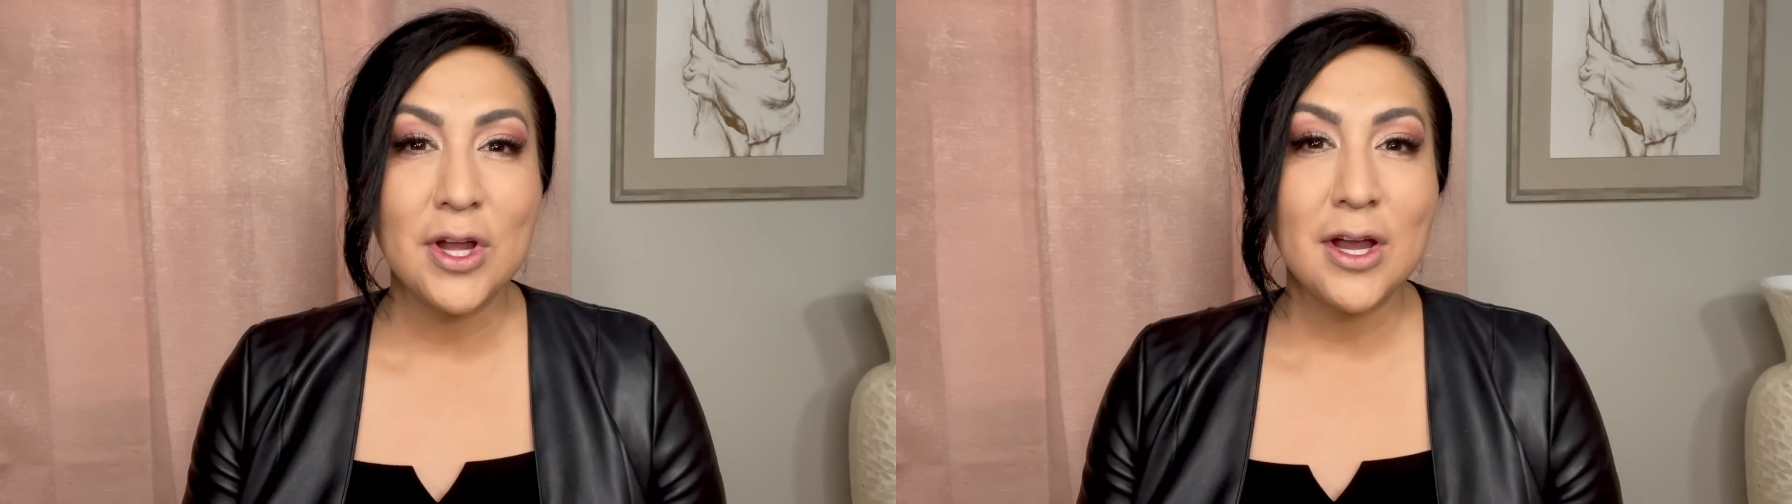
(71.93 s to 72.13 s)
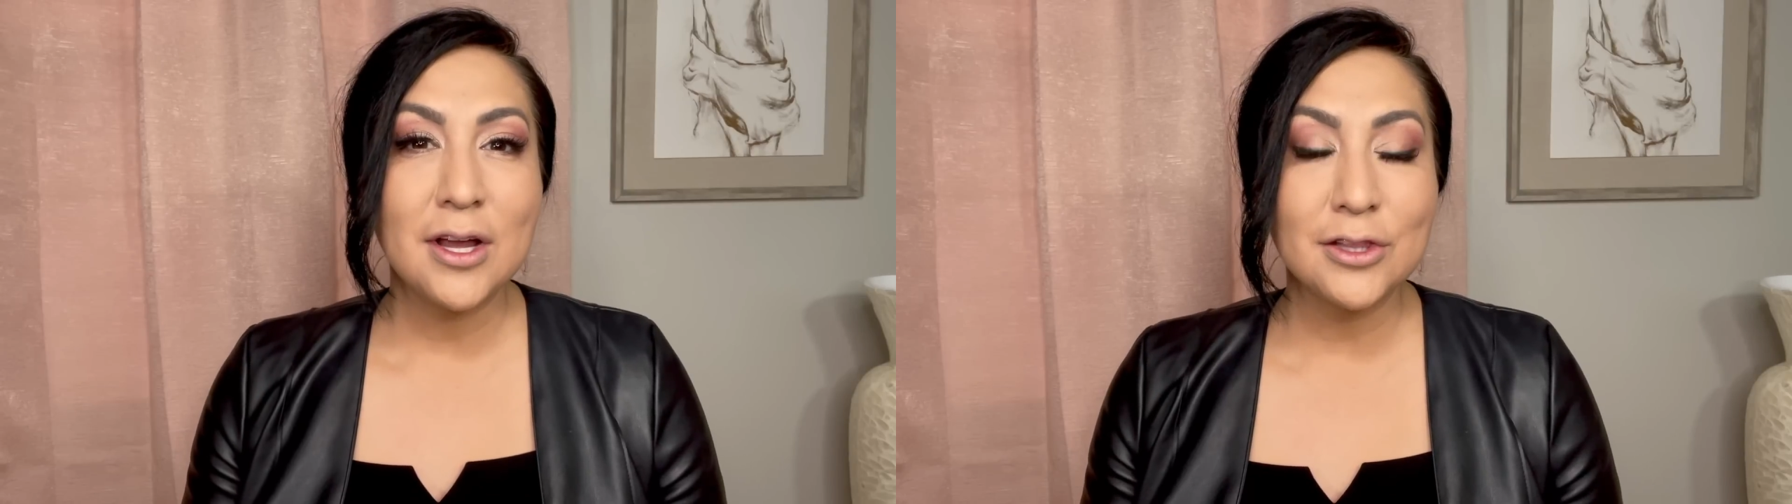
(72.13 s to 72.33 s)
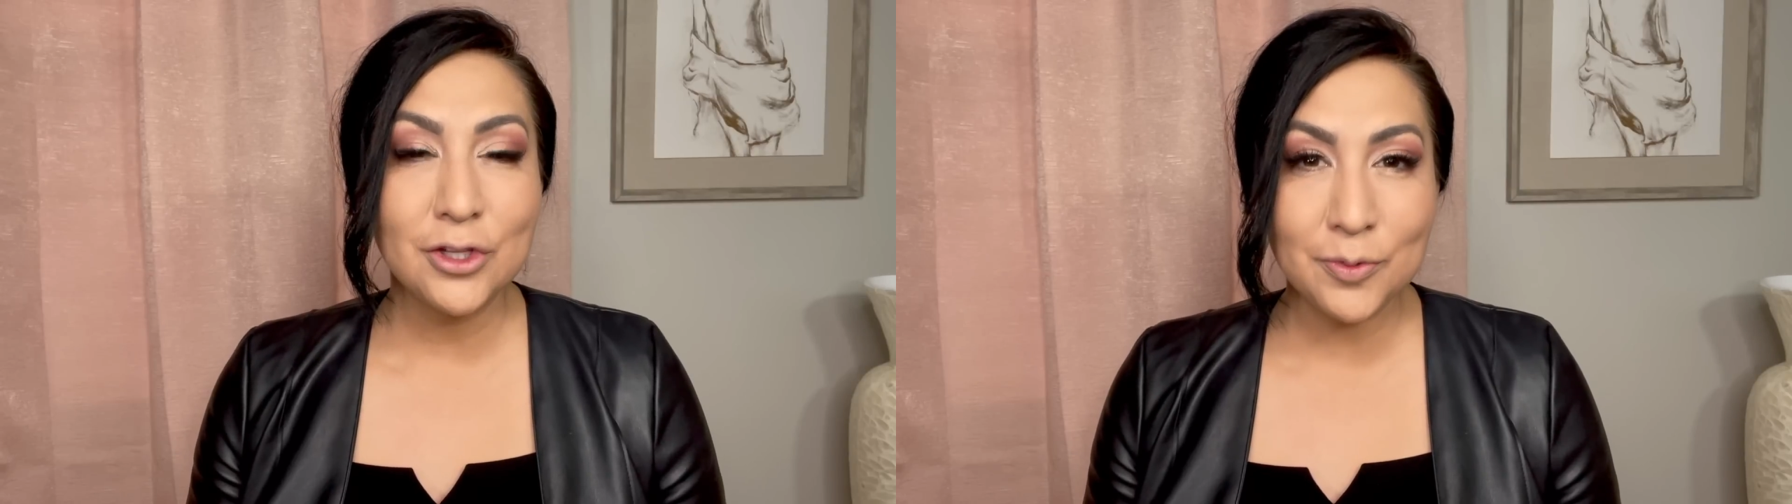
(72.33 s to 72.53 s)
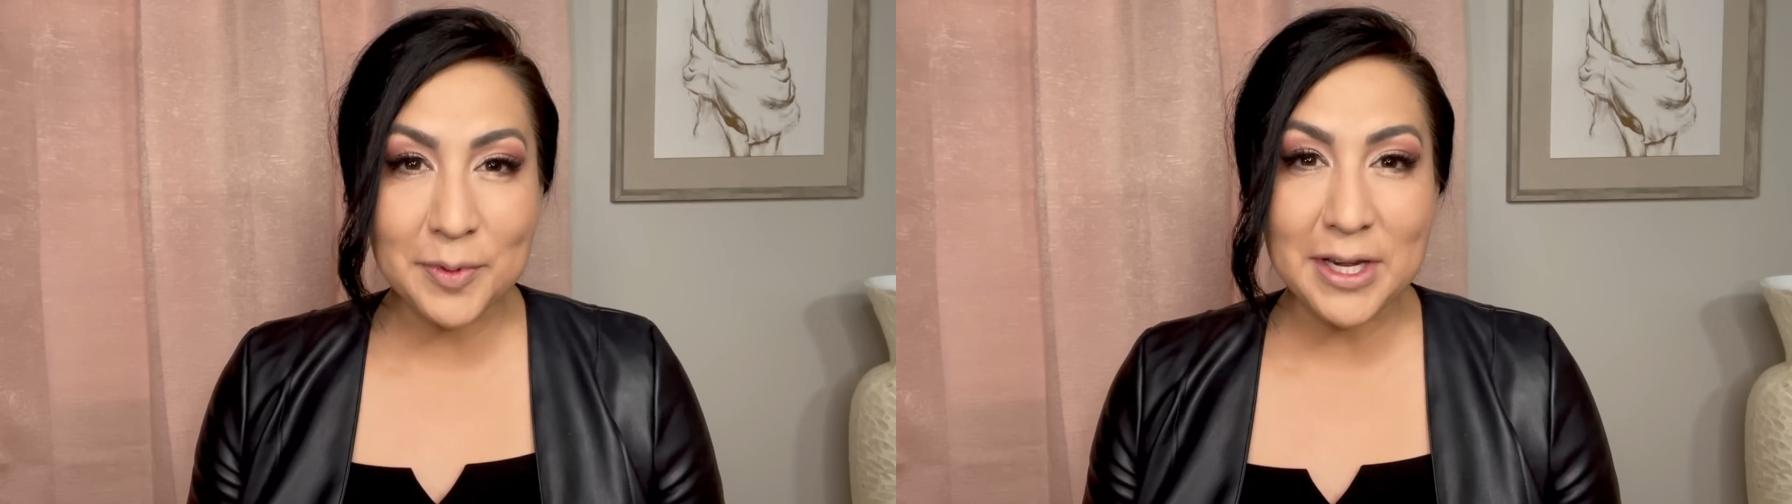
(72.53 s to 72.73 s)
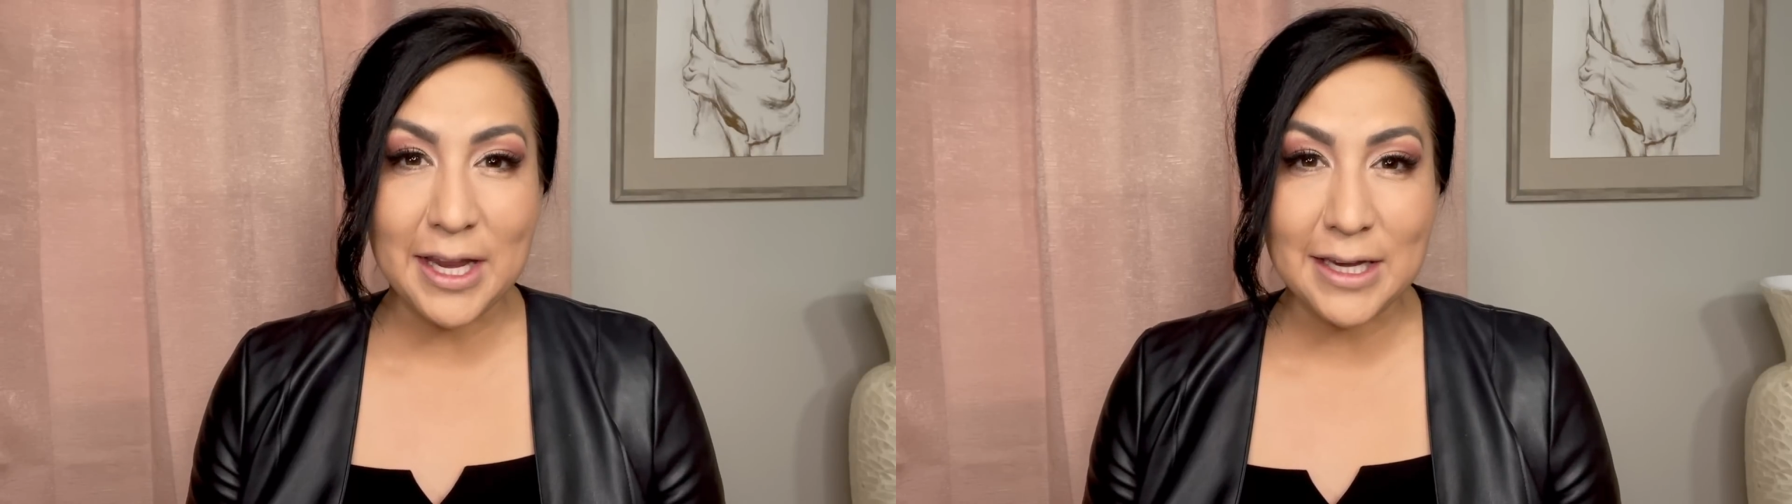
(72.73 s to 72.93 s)

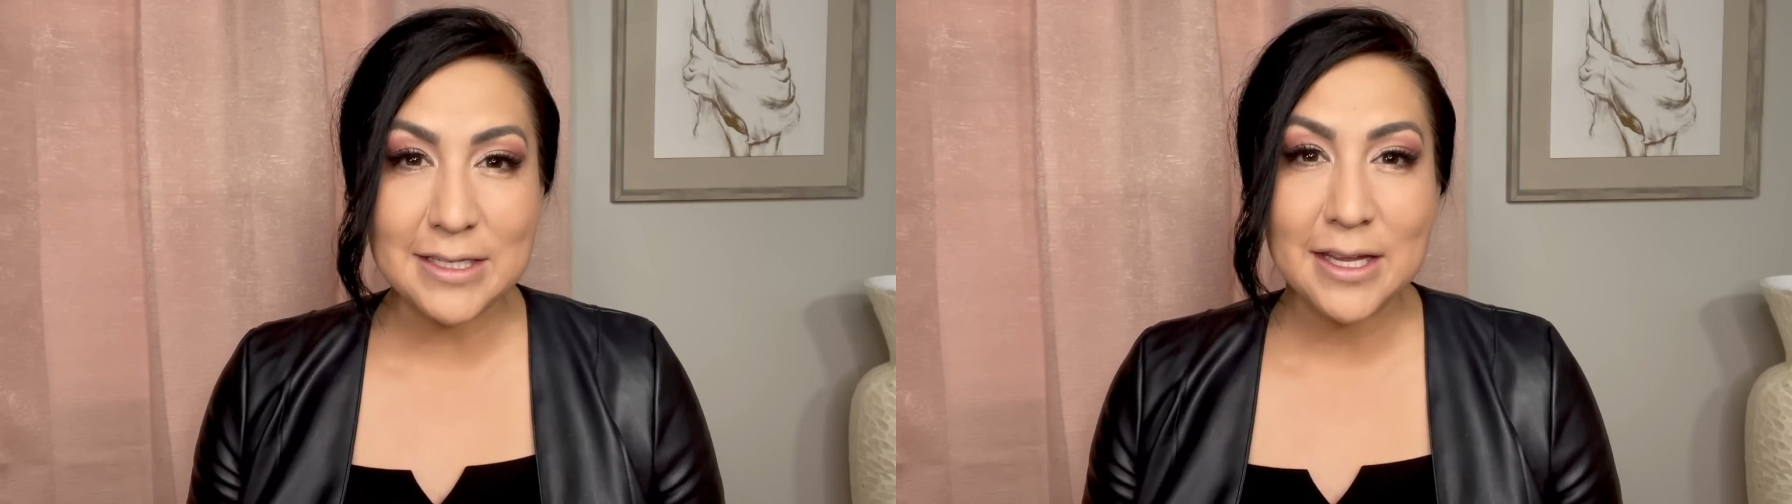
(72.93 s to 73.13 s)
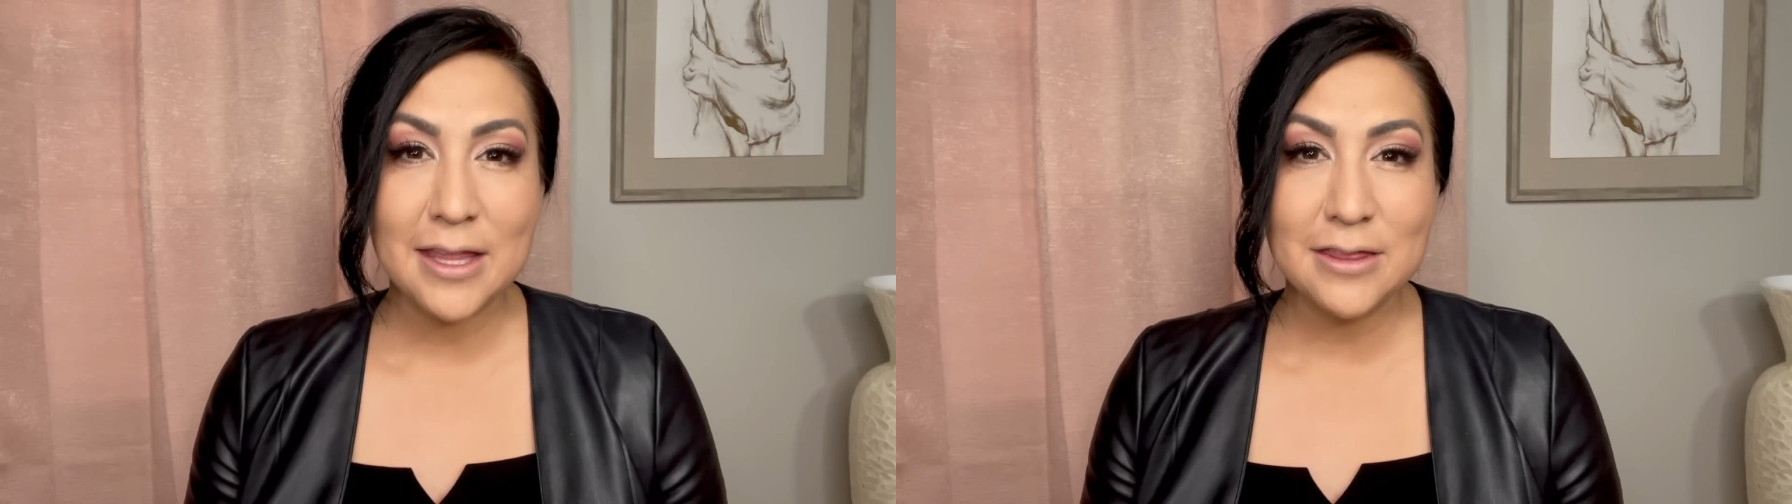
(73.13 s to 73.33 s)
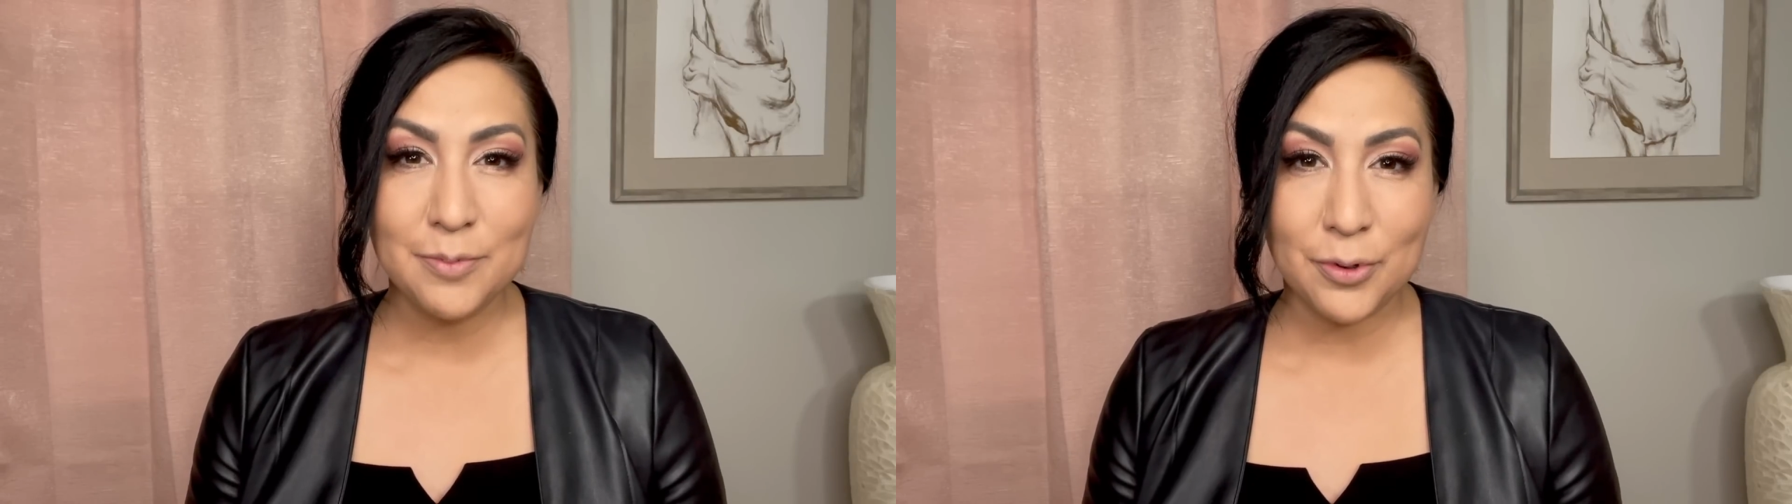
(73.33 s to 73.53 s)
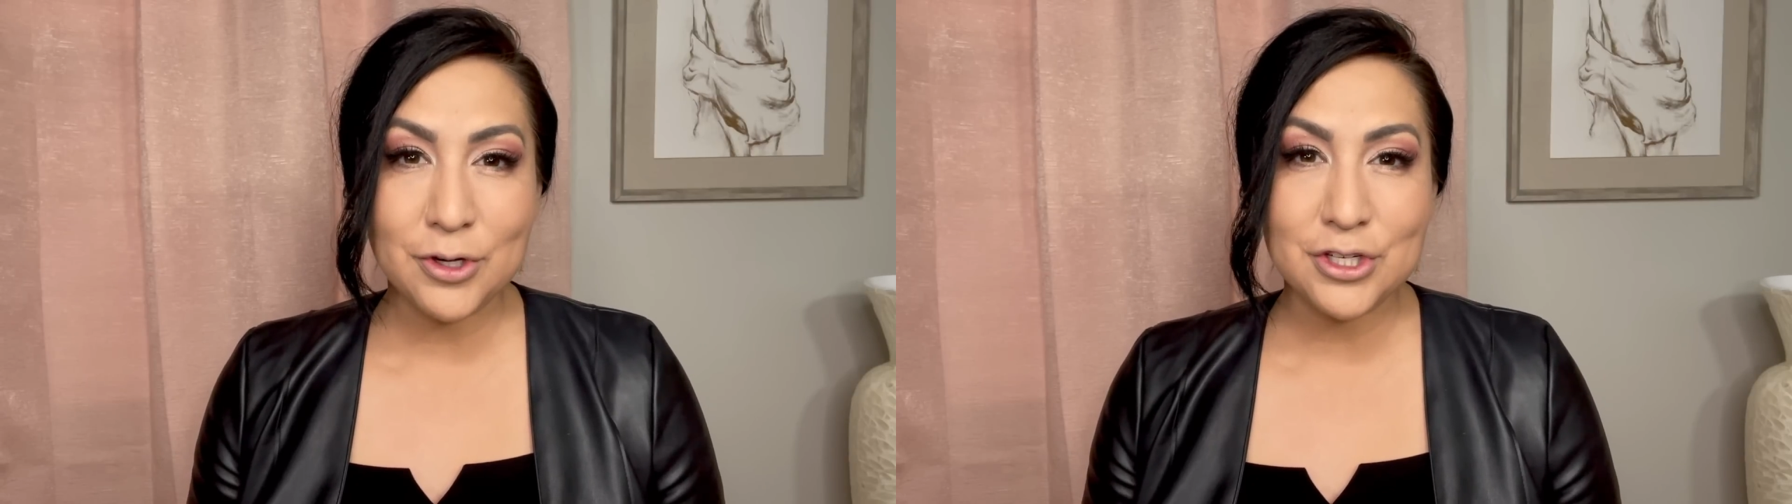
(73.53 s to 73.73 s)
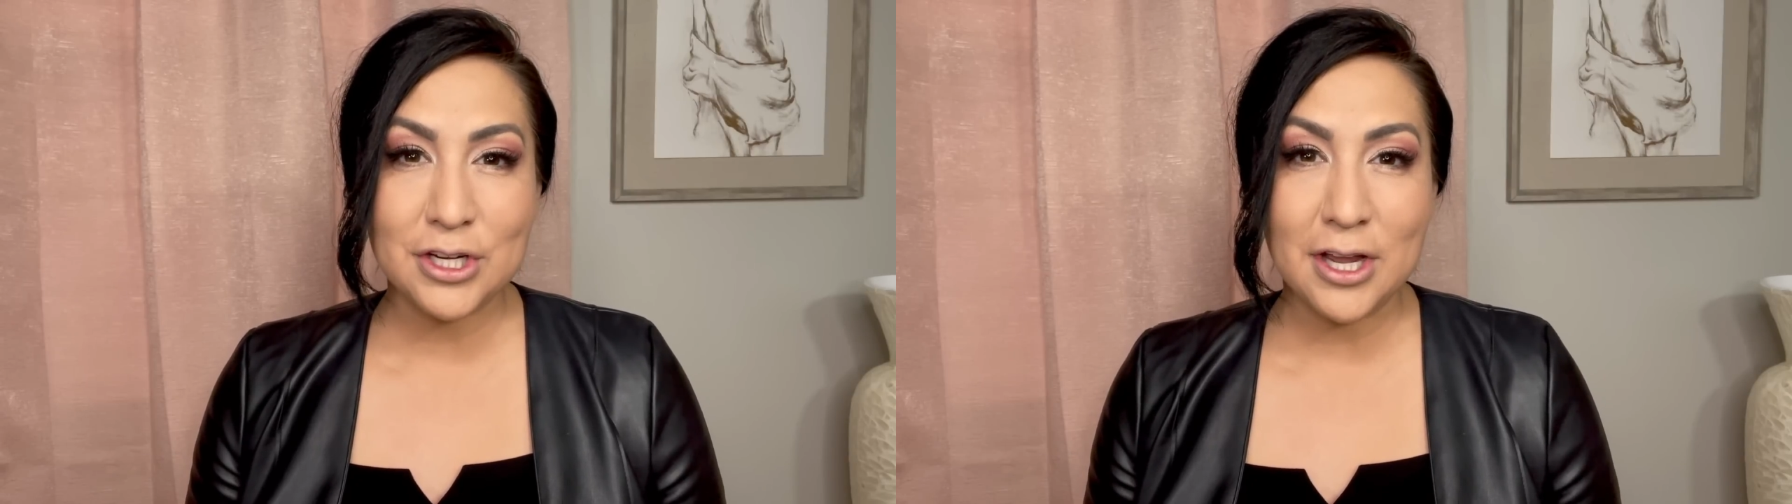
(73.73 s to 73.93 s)
illuminate the
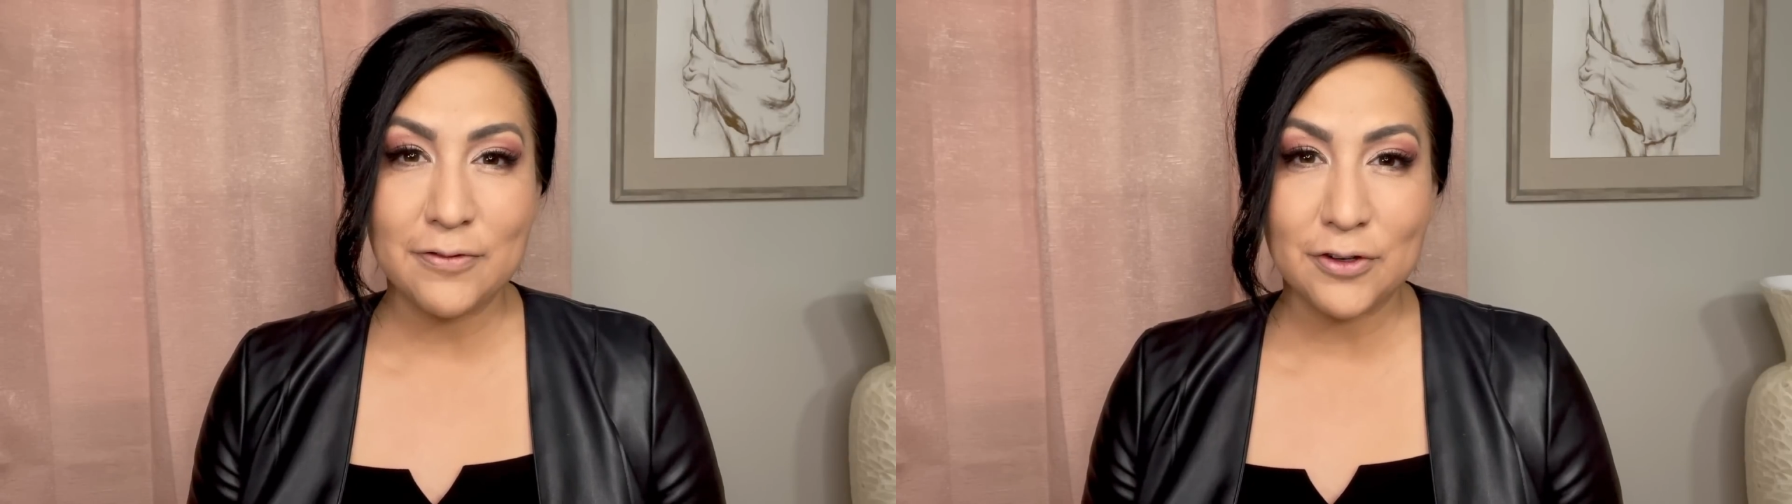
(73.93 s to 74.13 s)
portion of